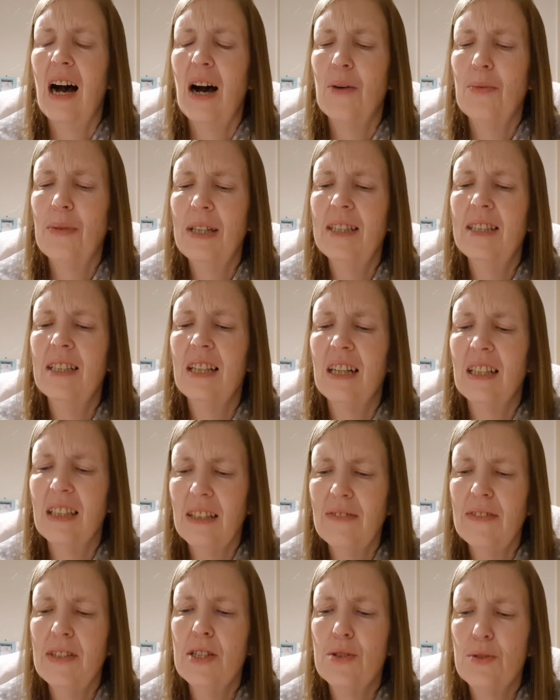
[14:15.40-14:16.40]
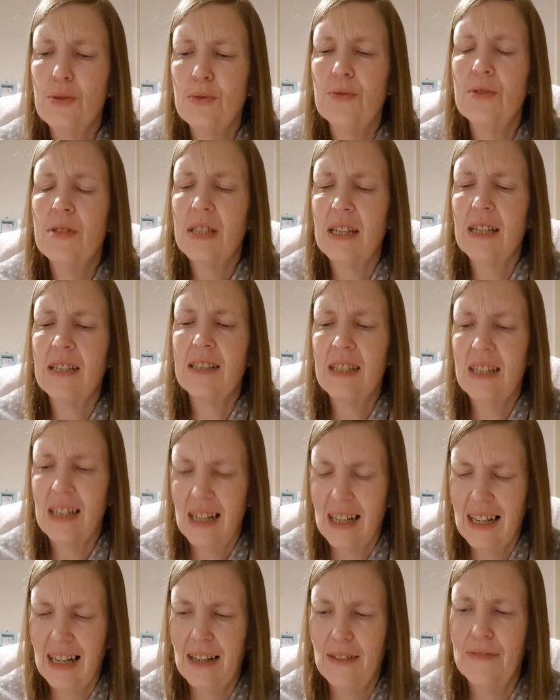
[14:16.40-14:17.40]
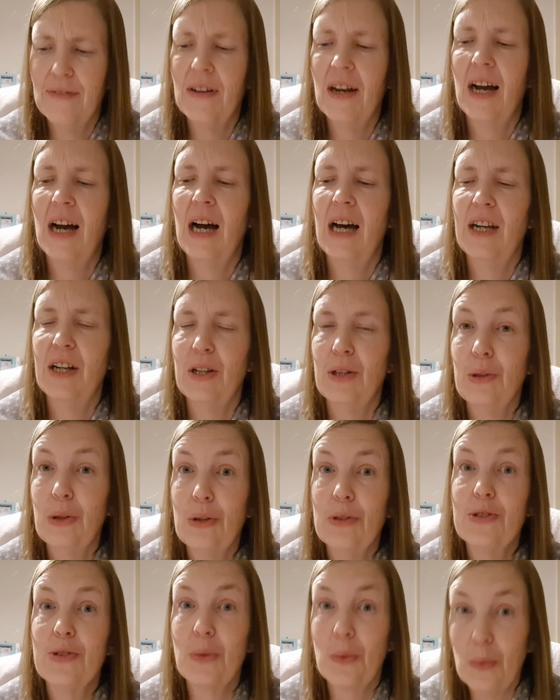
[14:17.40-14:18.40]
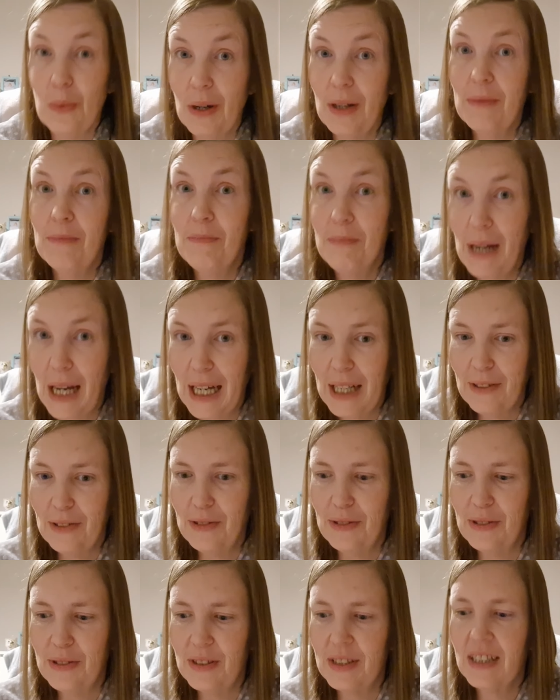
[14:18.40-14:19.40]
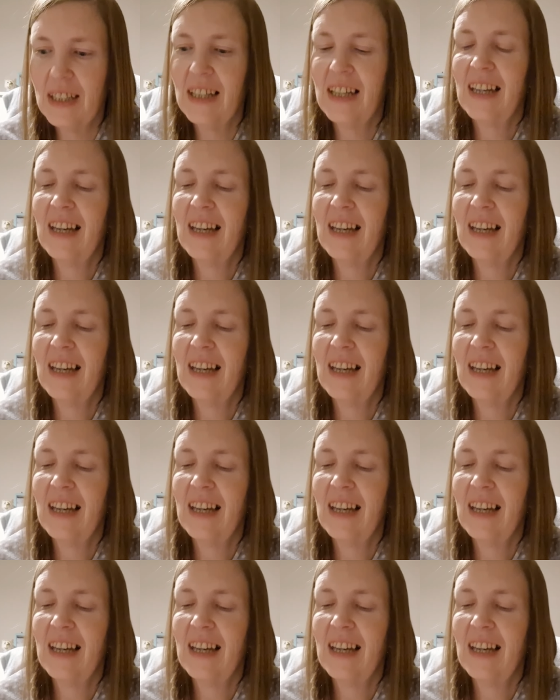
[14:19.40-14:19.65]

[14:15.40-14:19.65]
I weighed in at 11 stone, 6.5, and I lost £1.